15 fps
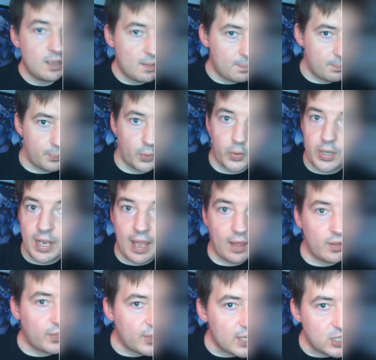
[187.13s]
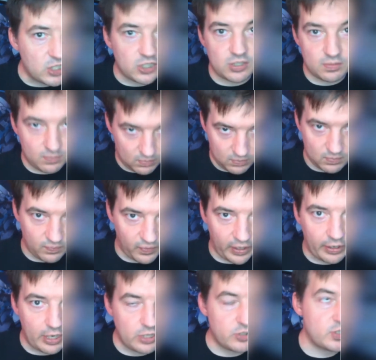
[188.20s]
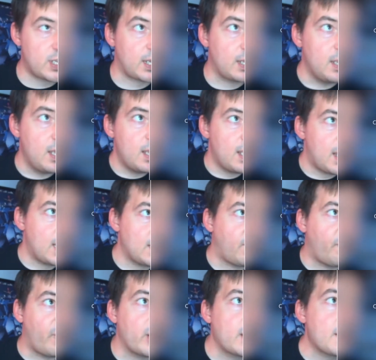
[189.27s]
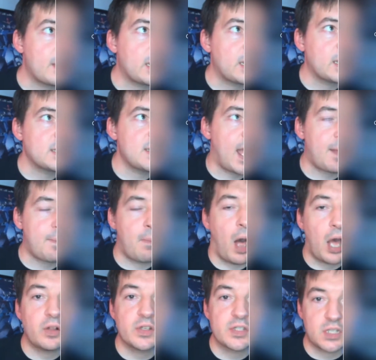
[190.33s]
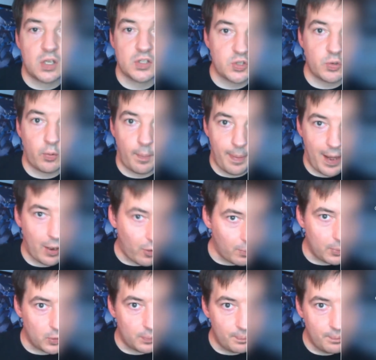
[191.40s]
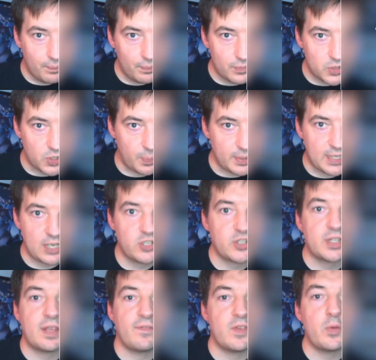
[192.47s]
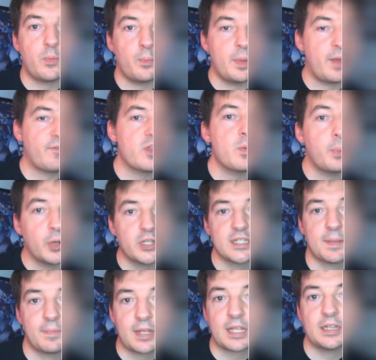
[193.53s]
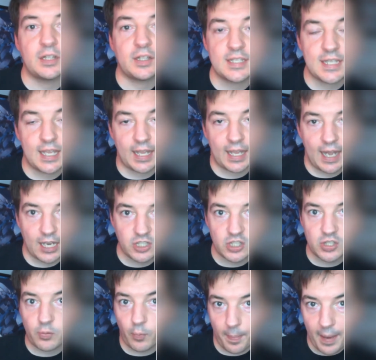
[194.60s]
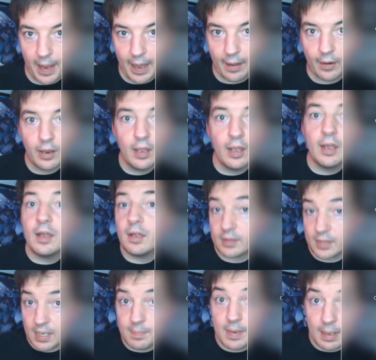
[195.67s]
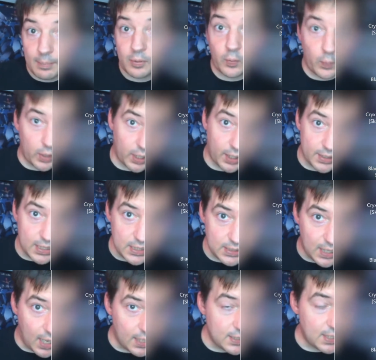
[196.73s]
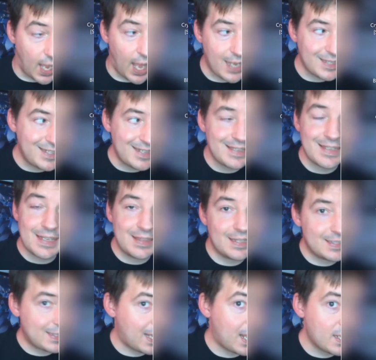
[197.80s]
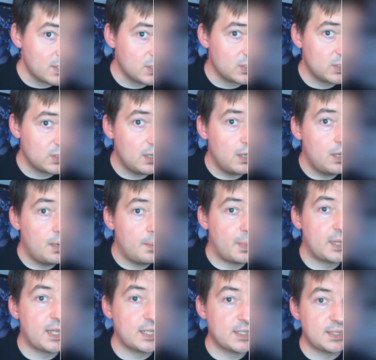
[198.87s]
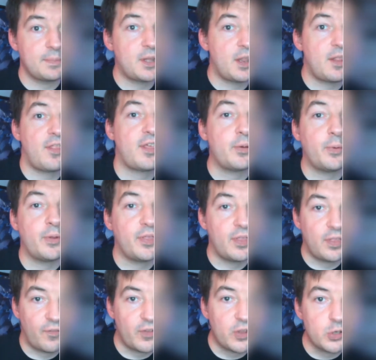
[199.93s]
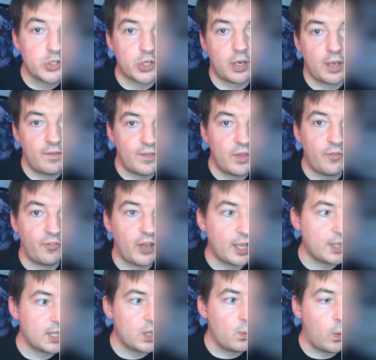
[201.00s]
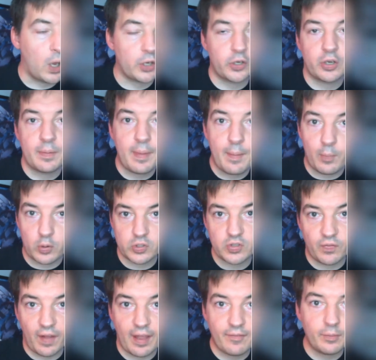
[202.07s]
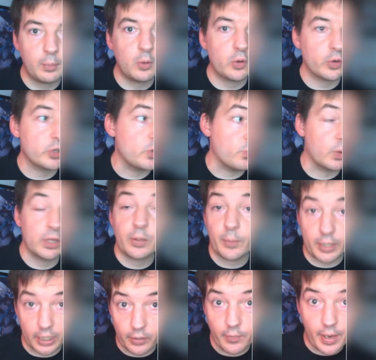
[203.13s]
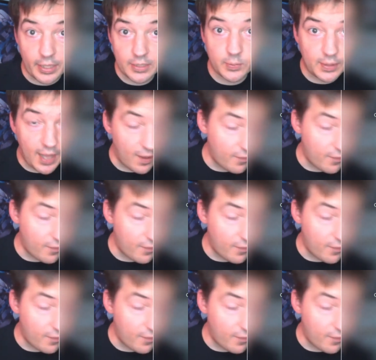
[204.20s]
point of health each. Very interesting. It's funny because that model is also repairable. So potentially if you put something in the list that could actually repair, they'd be able to work on these guys. I didn't in this case, but that's something to think with in the future if you find that you want her to be more survivable or you really want to go nuts with that